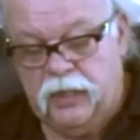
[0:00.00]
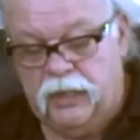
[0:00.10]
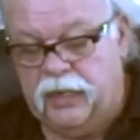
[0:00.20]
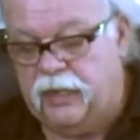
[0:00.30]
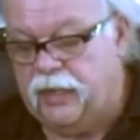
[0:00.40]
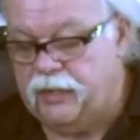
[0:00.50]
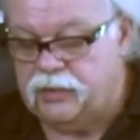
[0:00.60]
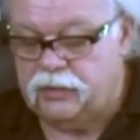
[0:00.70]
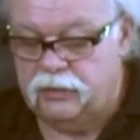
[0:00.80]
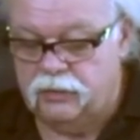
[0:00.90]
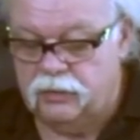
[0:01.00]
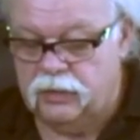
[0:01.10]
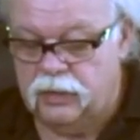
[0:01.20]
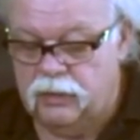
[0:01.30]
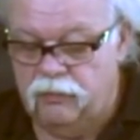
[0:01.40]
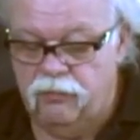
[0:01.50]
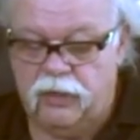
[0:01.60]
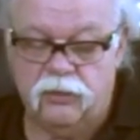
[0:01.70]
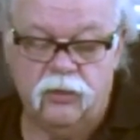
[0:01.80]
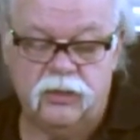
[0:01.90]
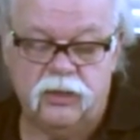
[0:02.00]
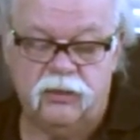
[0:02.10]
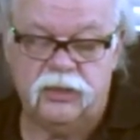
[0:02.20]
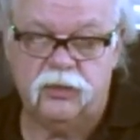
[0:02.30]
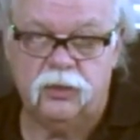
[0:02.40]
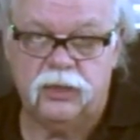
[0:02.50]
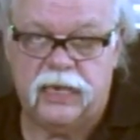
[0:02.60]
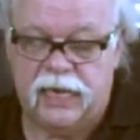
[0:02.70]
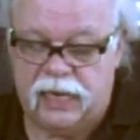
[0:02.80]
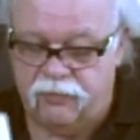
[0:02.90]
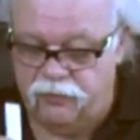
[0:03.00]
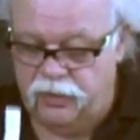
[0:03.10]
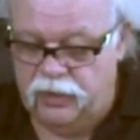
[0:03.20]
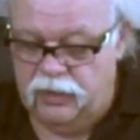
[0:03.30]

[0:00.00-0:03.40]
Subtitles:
In any case, Velcro is always cool to have.